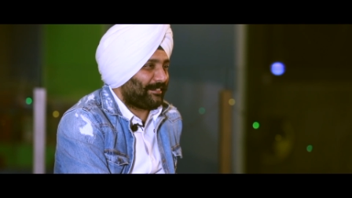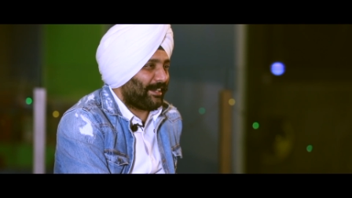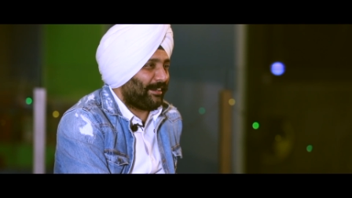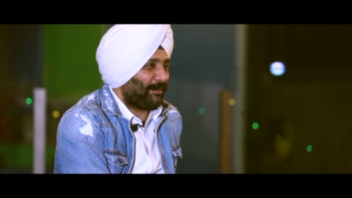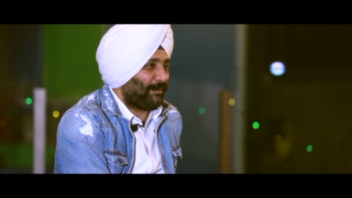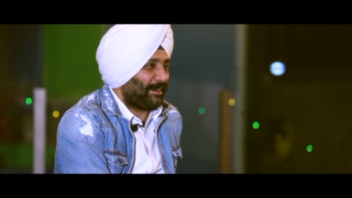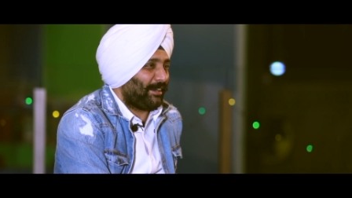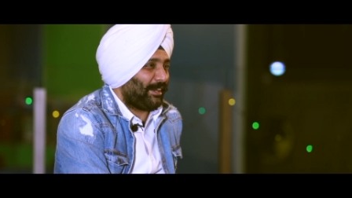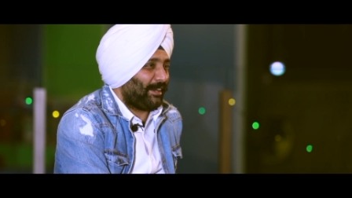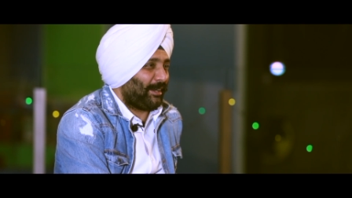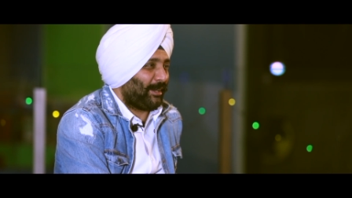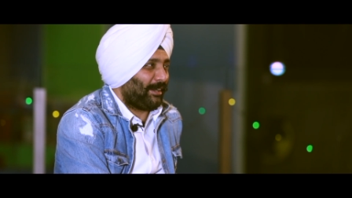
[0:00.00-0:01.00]
And I still
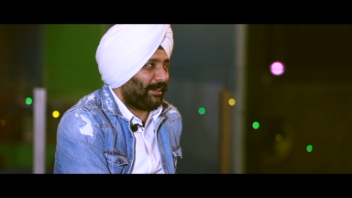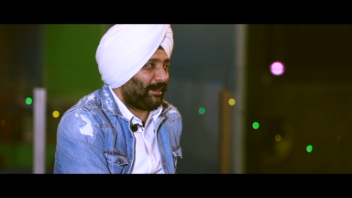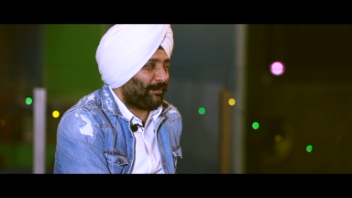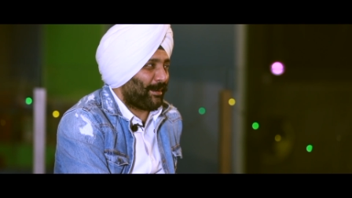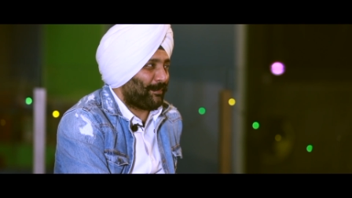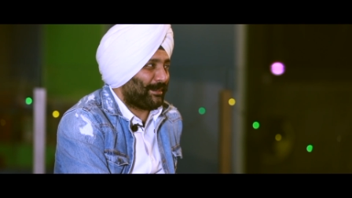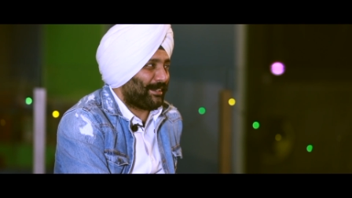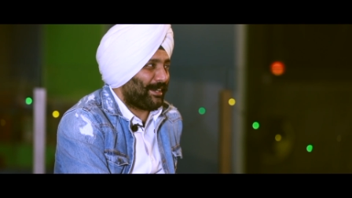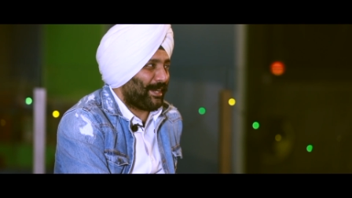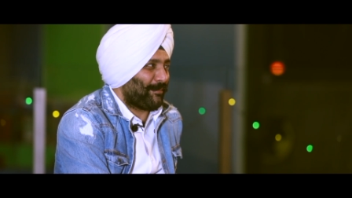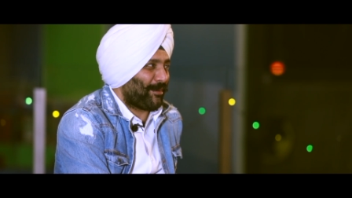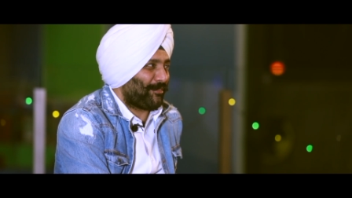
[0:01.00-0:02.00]
remember
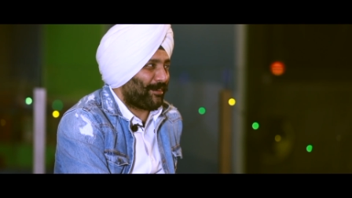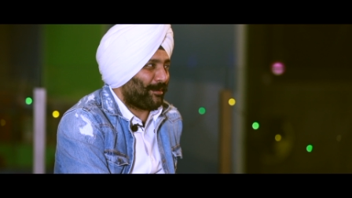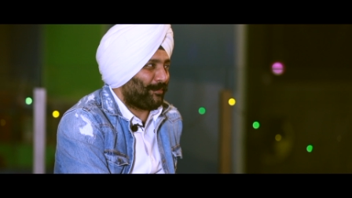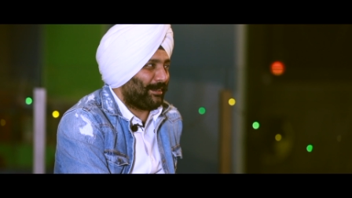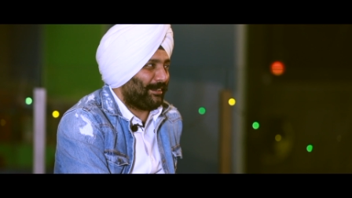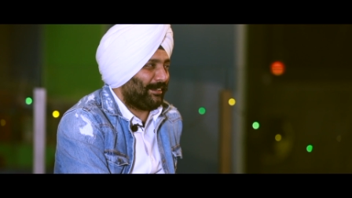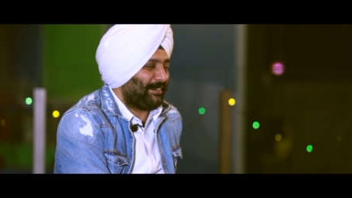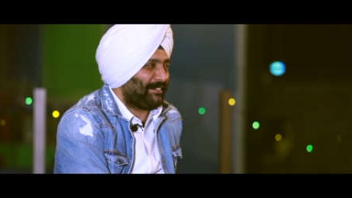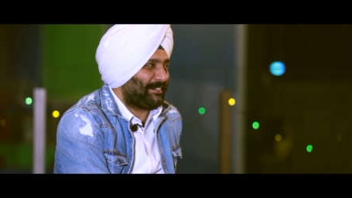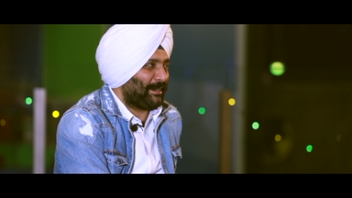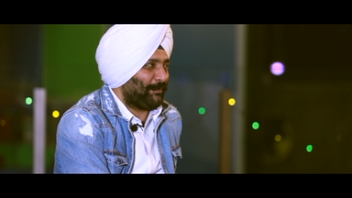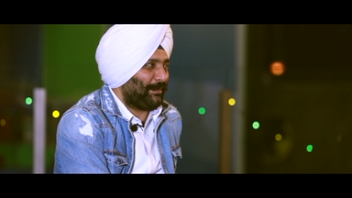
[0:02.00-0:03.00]
the name of
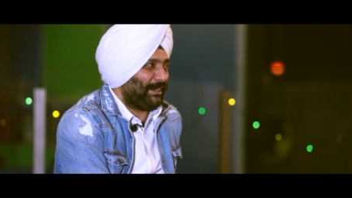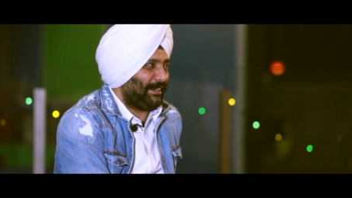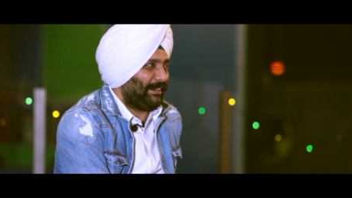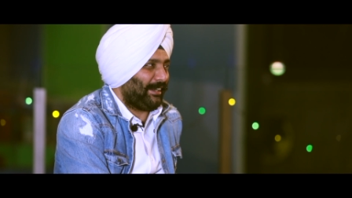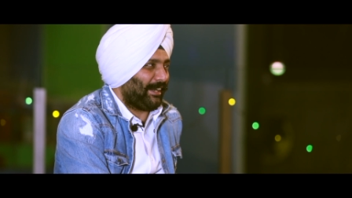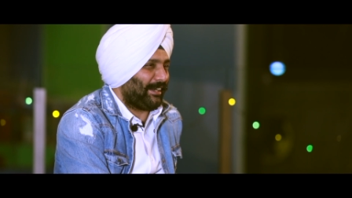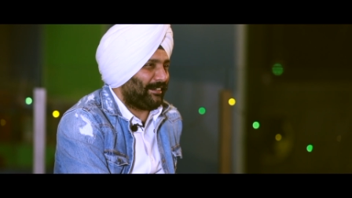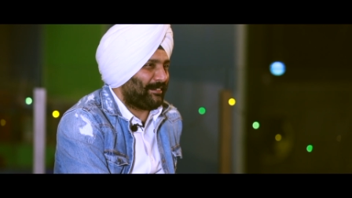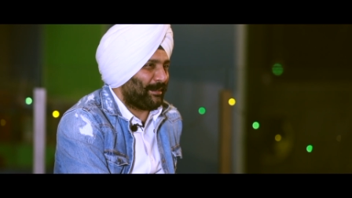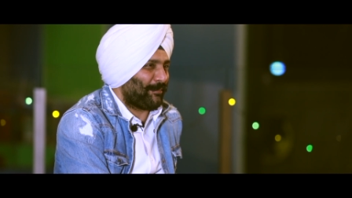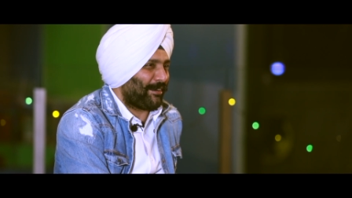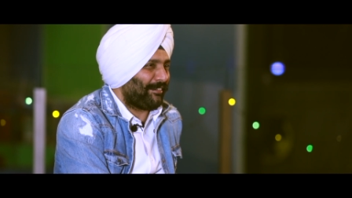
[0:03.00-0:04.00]
couple, Simi
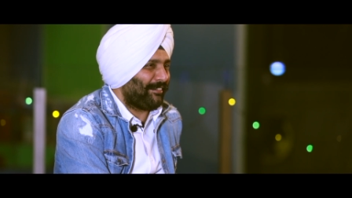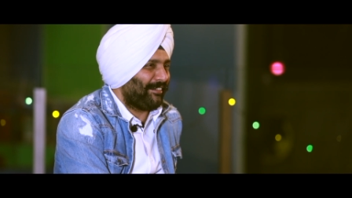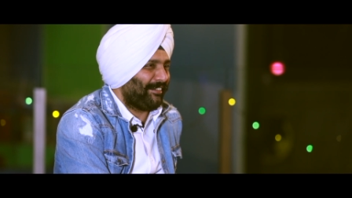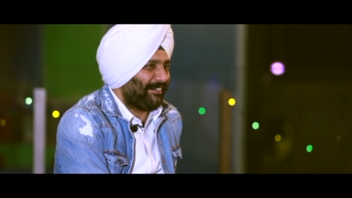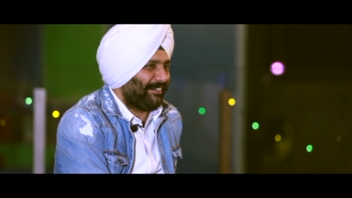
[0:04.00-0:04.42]
and Simran.